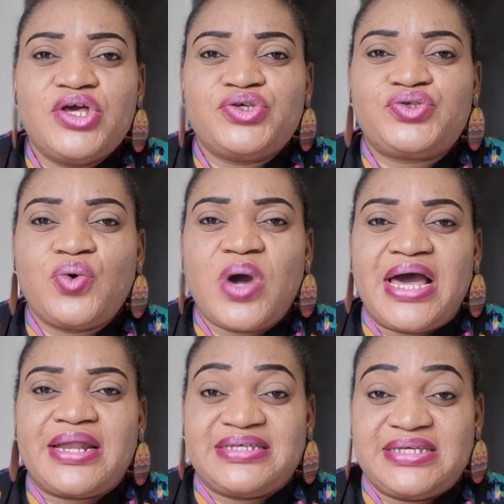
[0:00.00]
So,
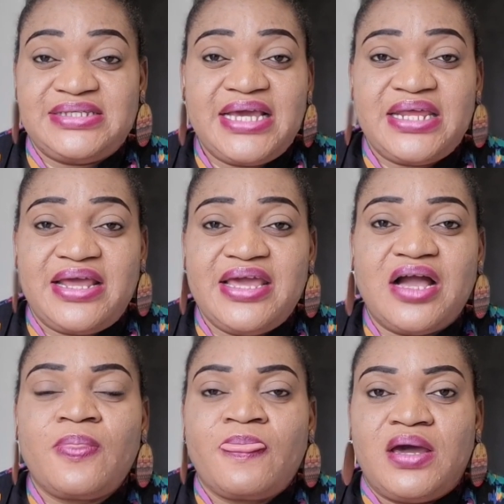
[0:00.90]
and as I said
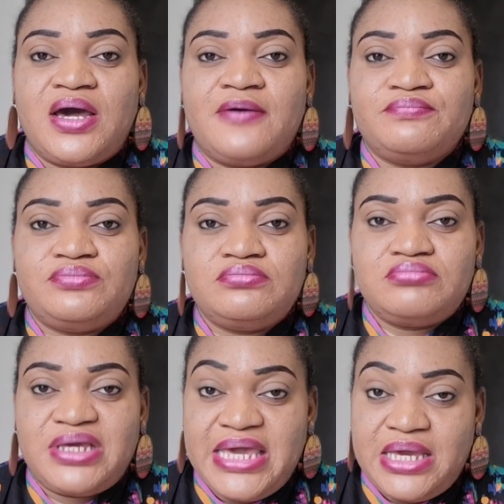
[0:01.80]
earlier,
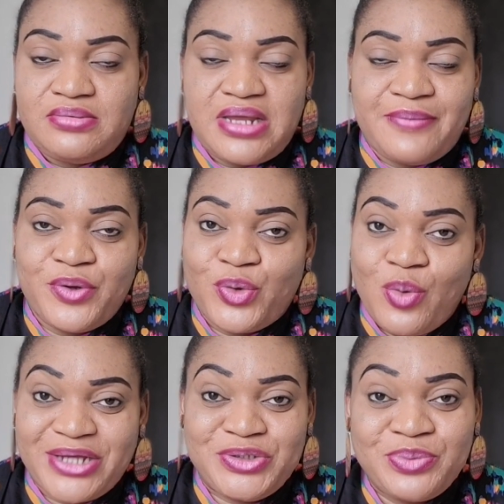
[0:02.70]
again, I'm going to go
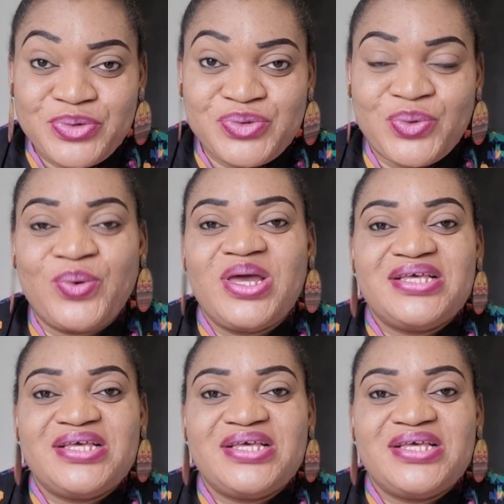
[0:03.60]
back to Monzo.